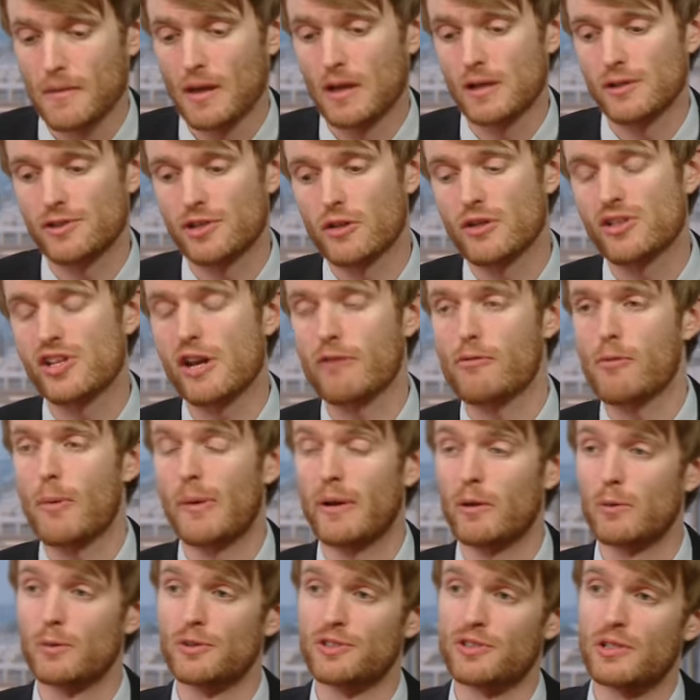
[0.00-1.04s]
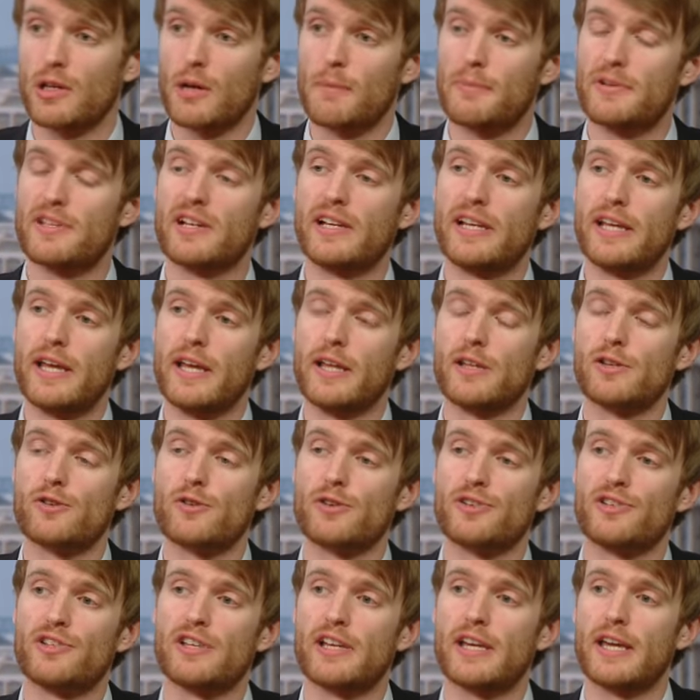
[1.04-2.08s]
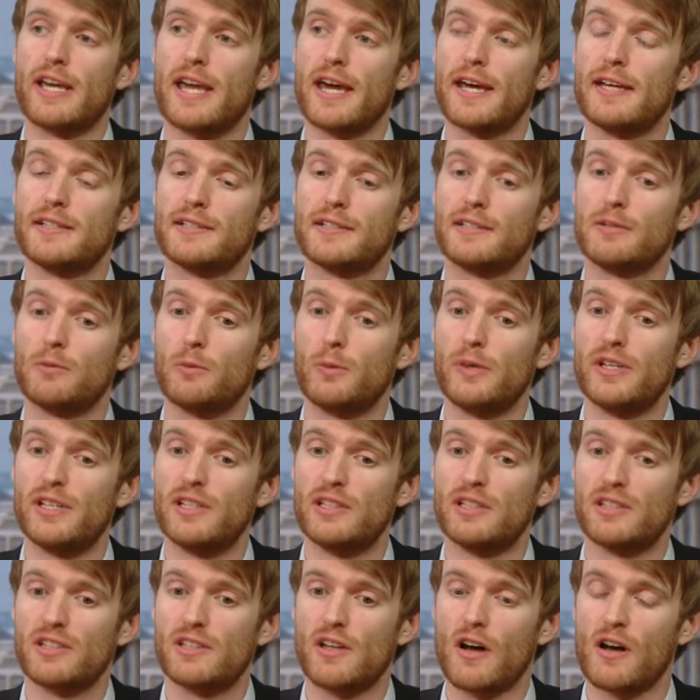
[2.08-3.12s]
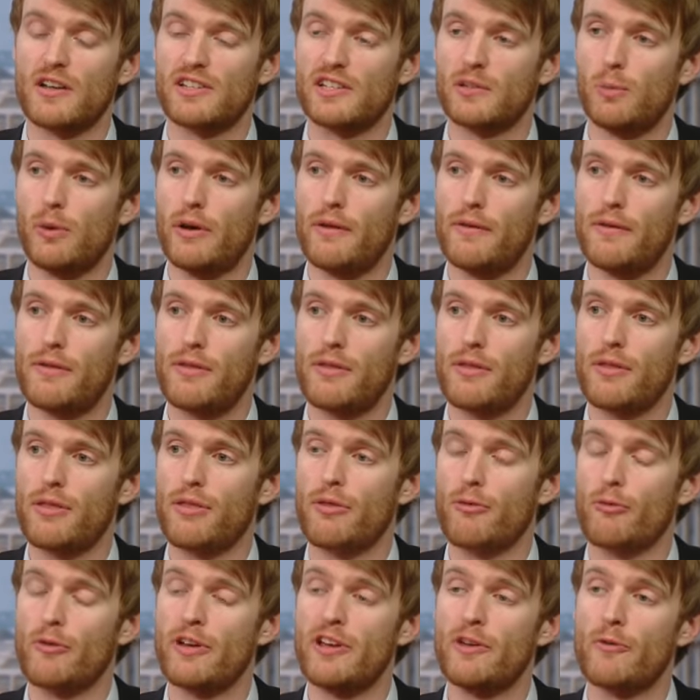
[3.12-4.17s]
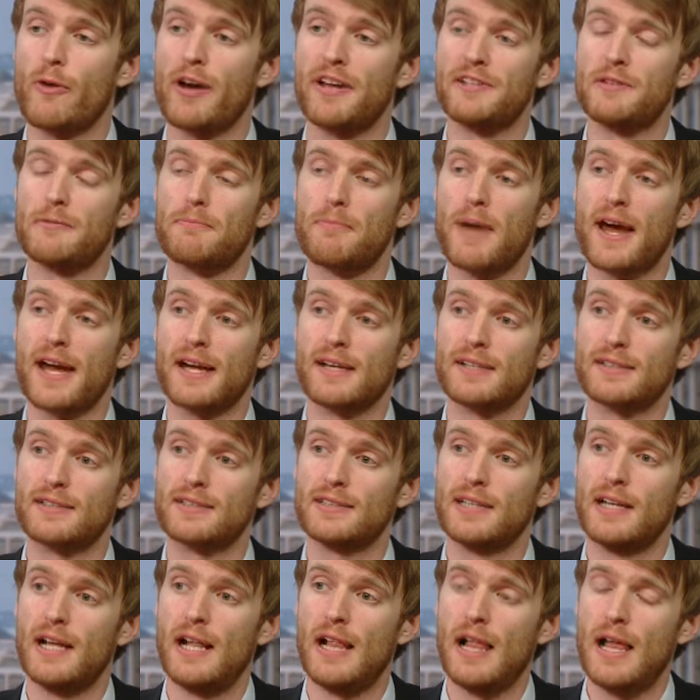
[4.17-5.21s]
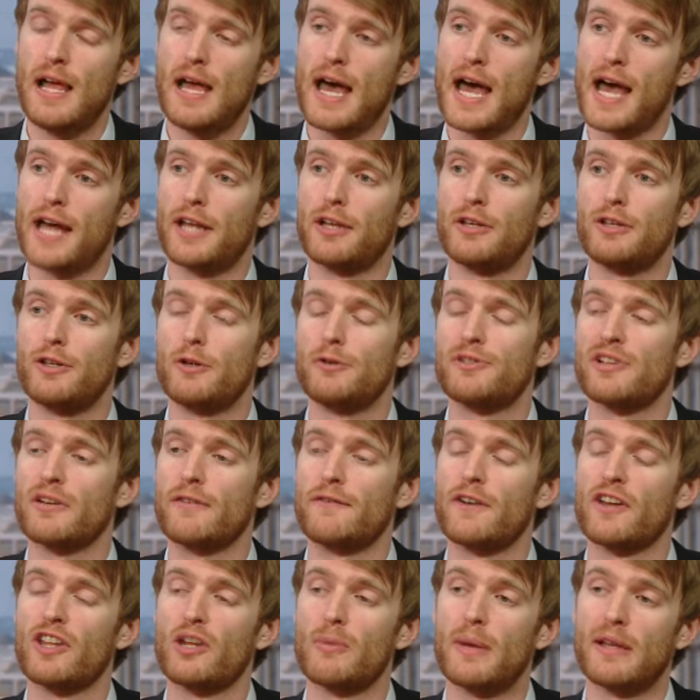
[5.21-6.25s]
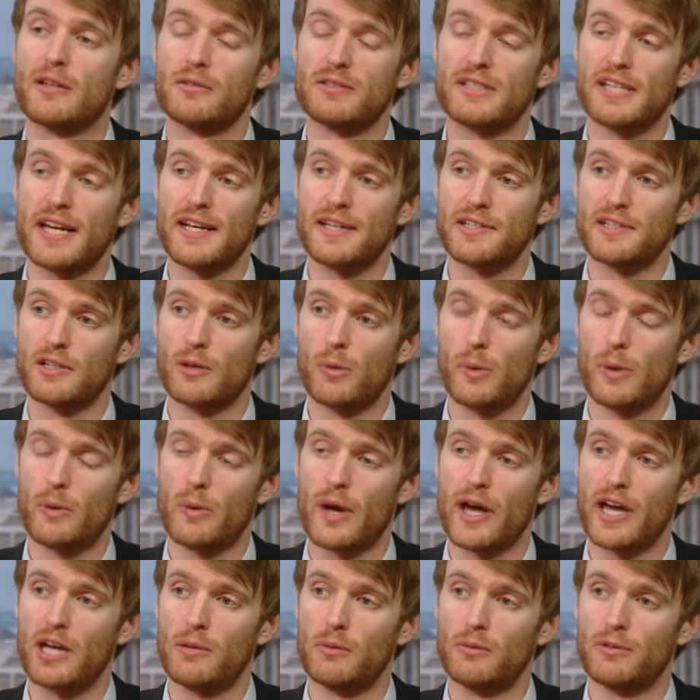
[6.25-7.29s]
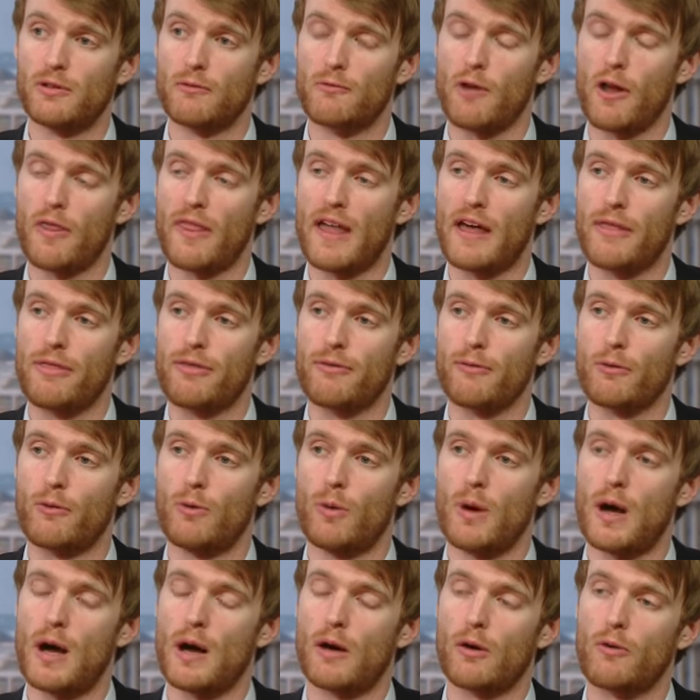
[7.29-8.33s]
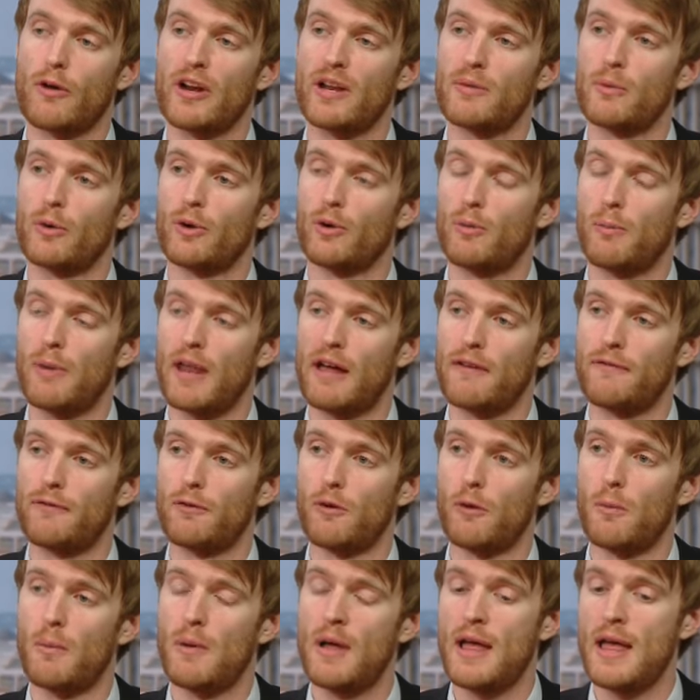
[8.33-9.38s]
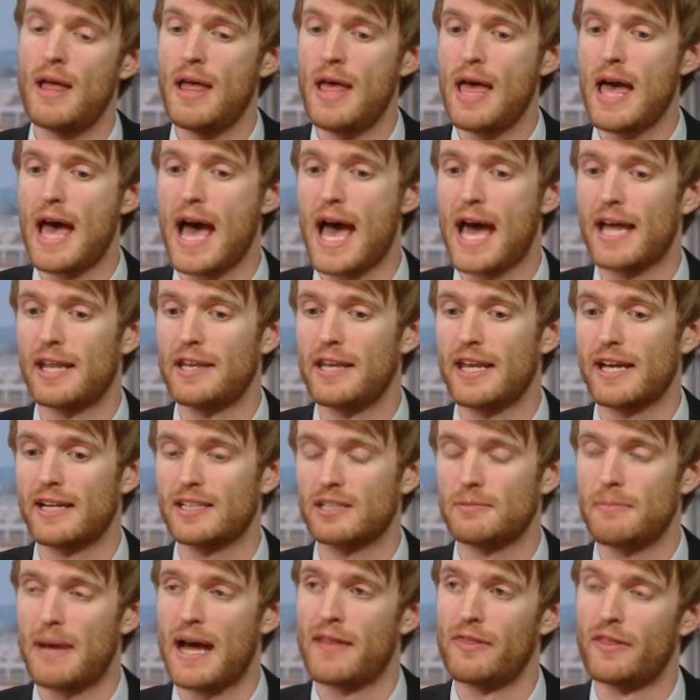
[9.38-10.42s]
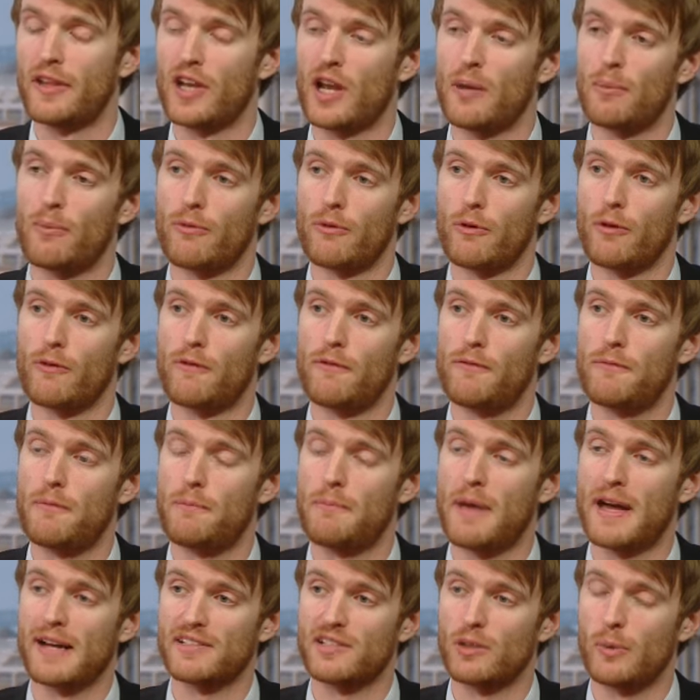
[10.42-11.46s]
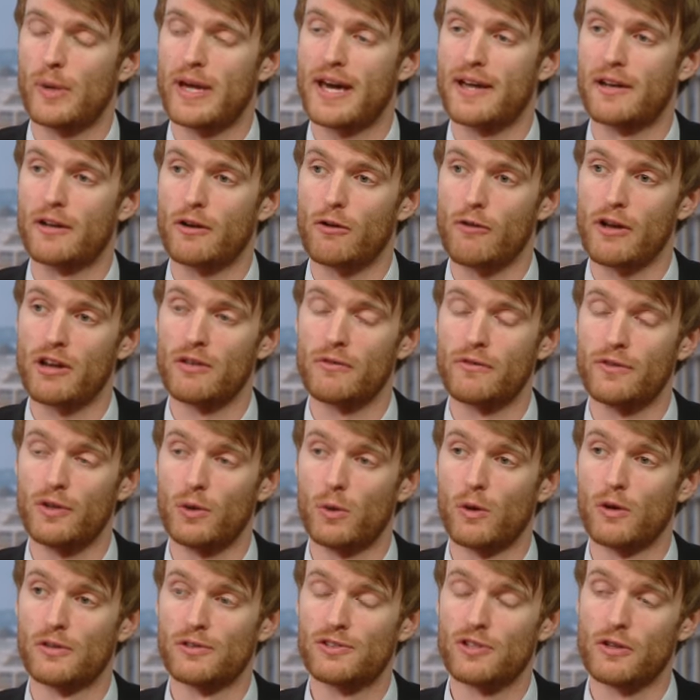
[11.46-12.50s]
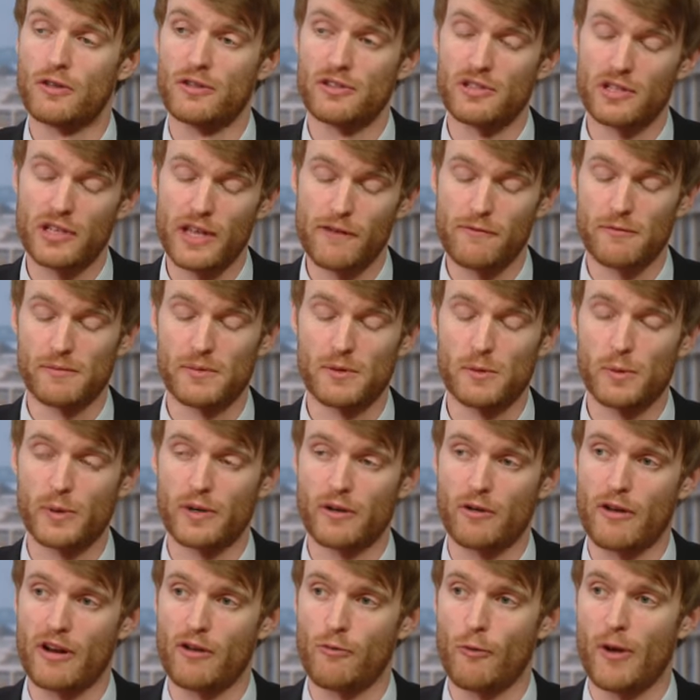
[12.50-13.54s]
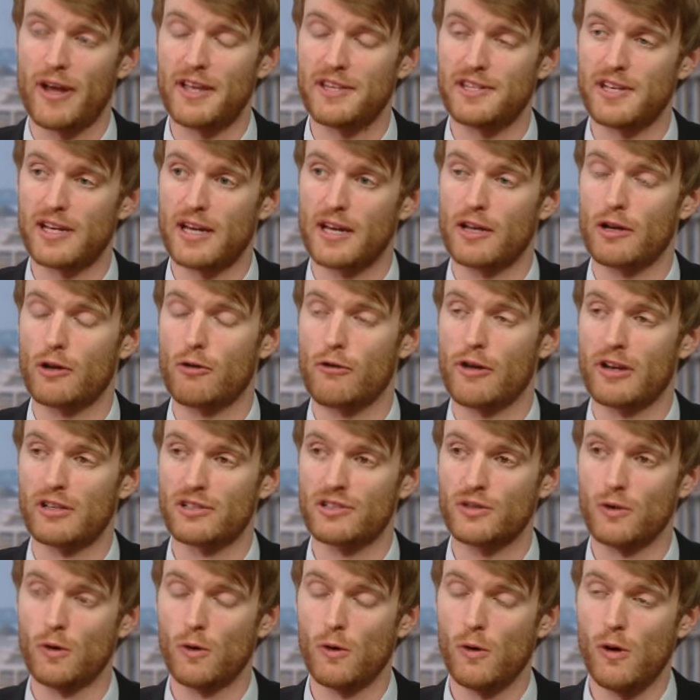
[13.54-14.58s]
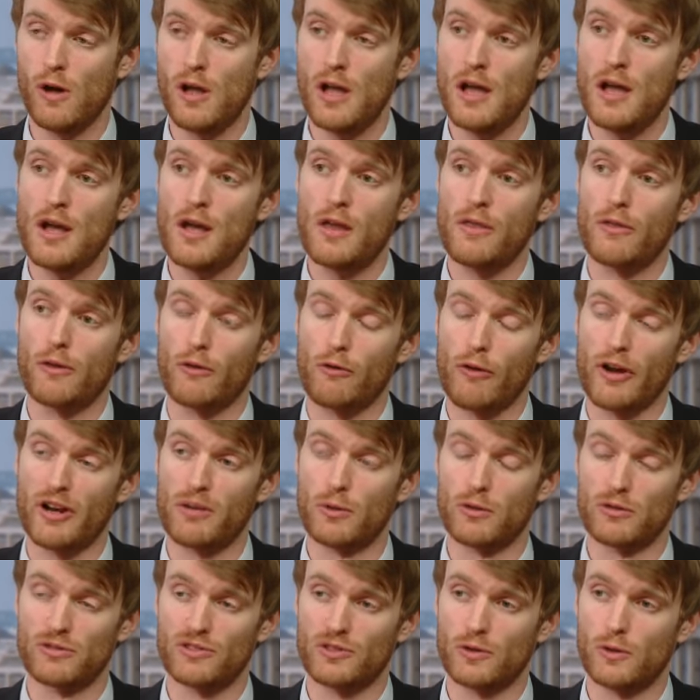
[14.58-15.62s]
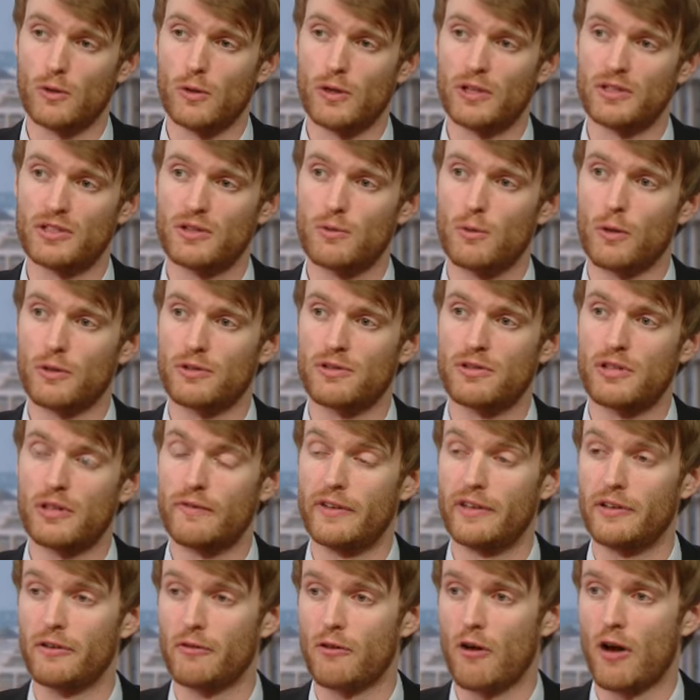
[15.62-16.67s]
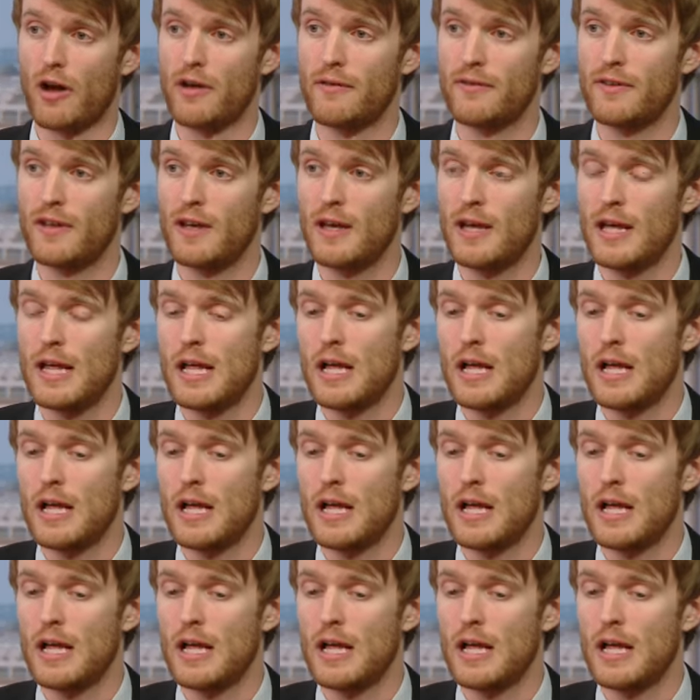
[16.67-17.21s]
So the Czech Republic was a particularly interesting case. We started with 3 rated banks, and using fundamental data, we were able to run that through our credit model platform and expand the number of banks that we had a credit view on. So there's a difference between a credit rating and a credit score. The credit model score is quantitatively derived.